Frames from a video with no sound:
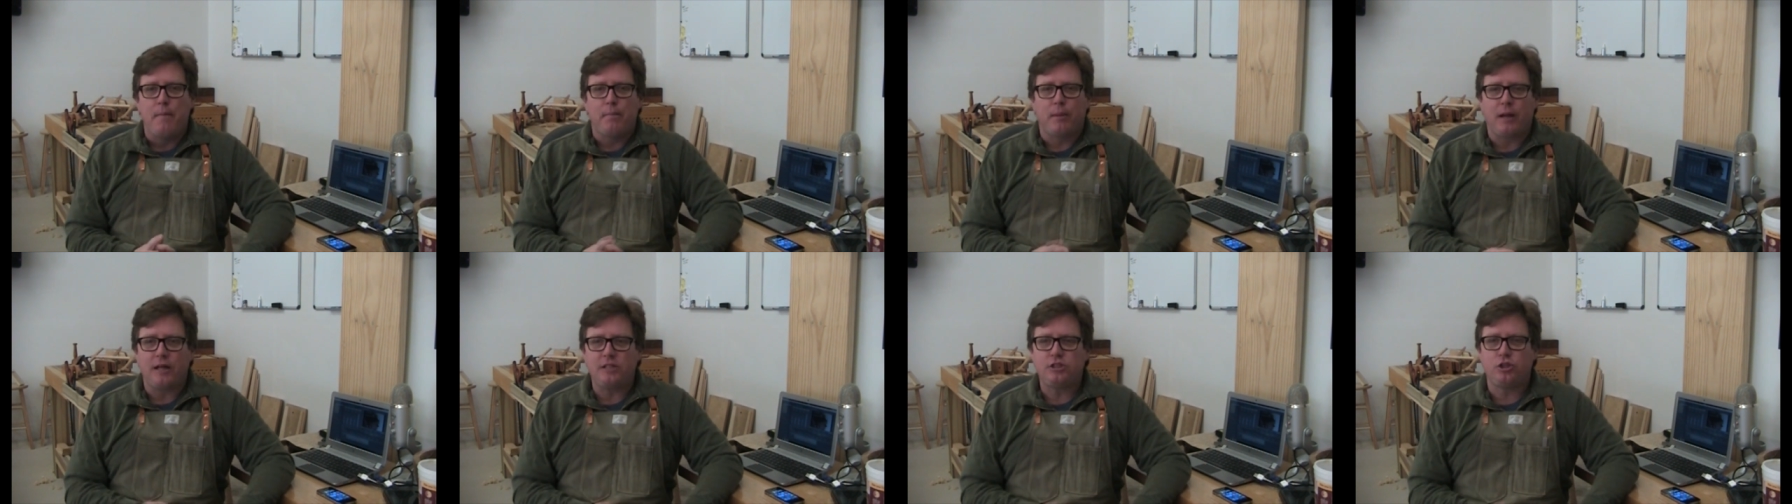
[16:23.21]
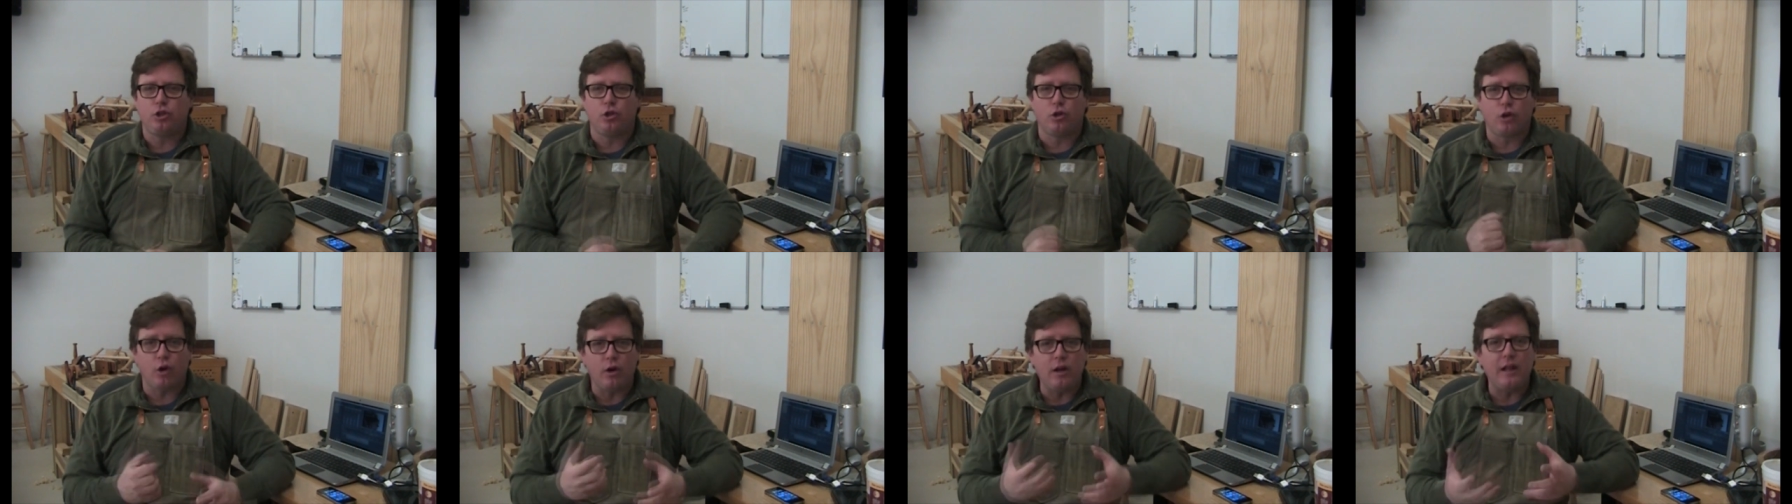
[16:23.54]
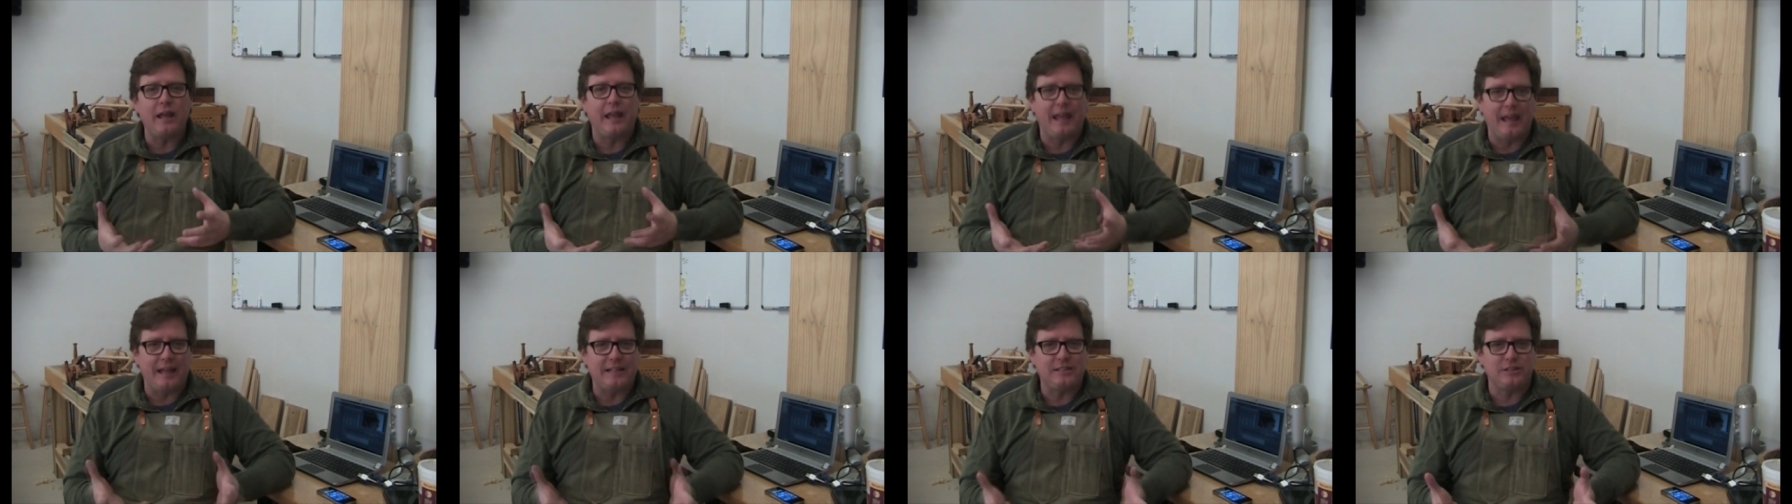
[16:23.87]
Plus, you're going
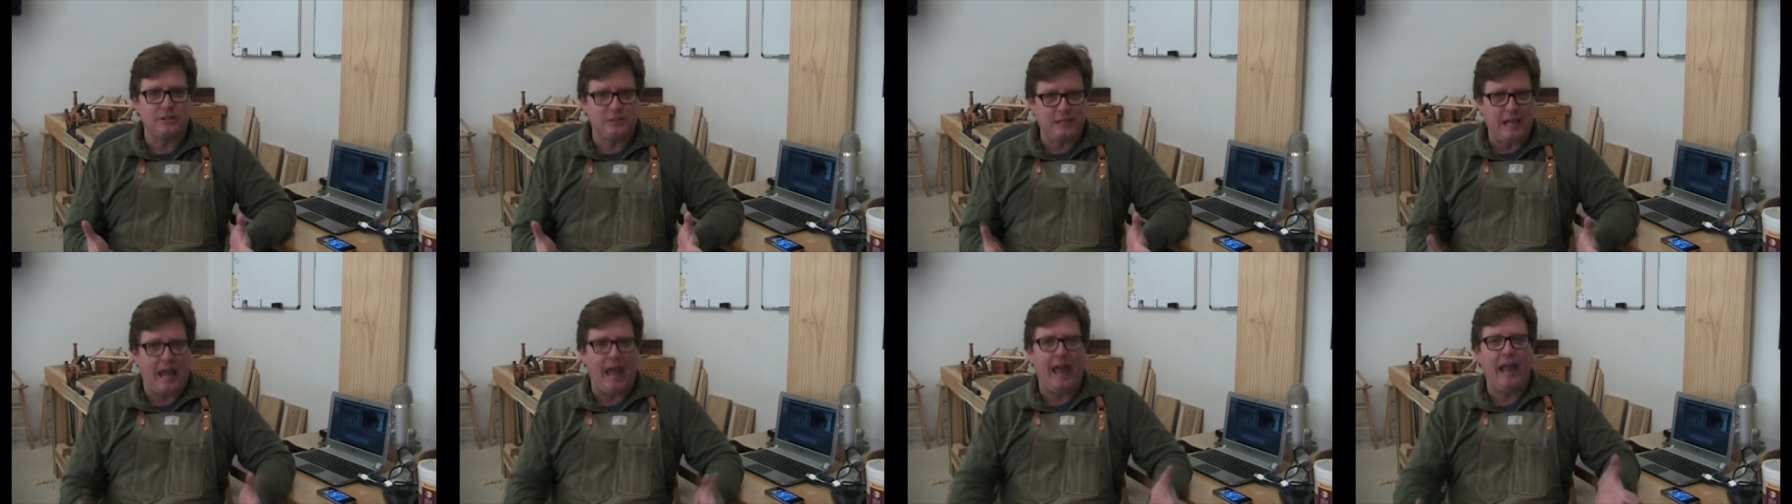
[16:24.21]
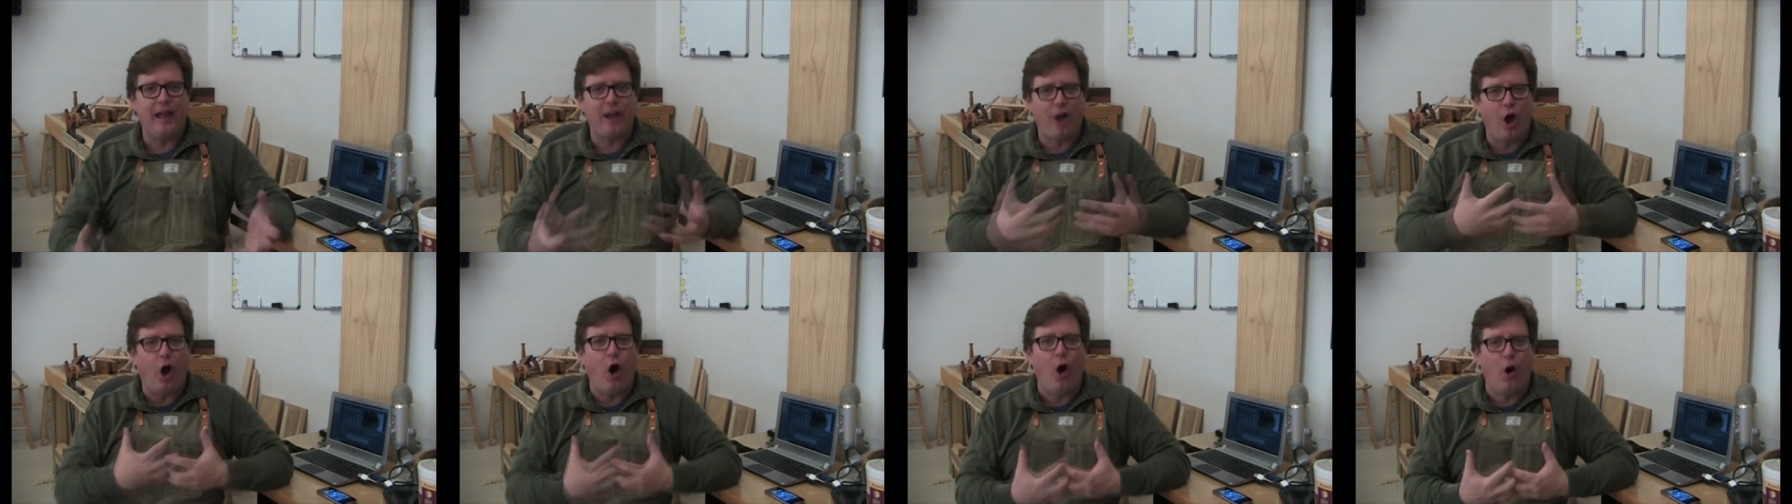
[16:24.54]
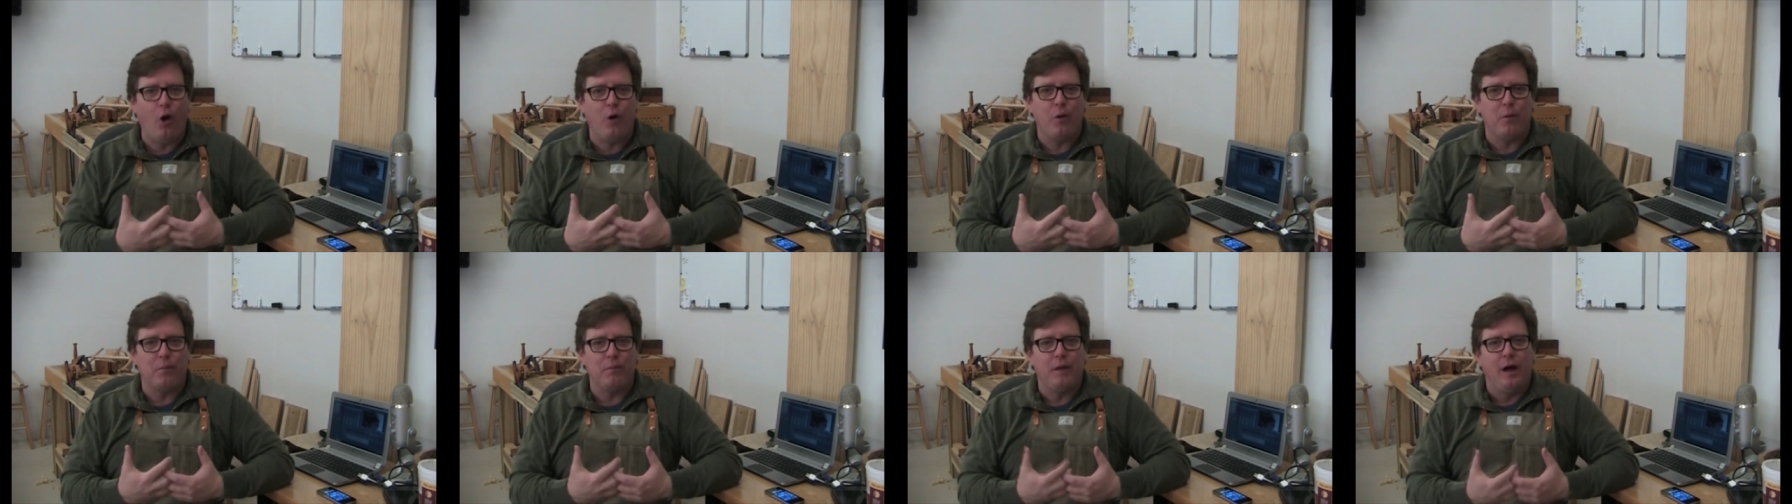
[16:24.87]
to get to take
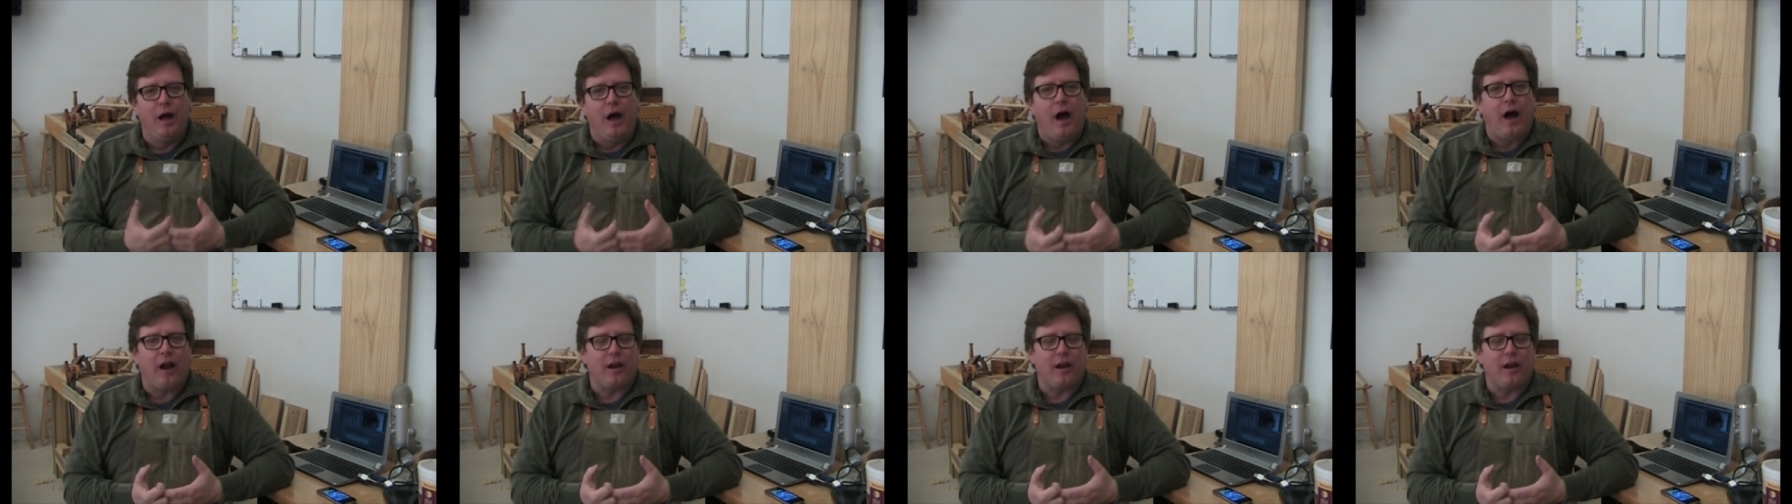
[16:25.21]
home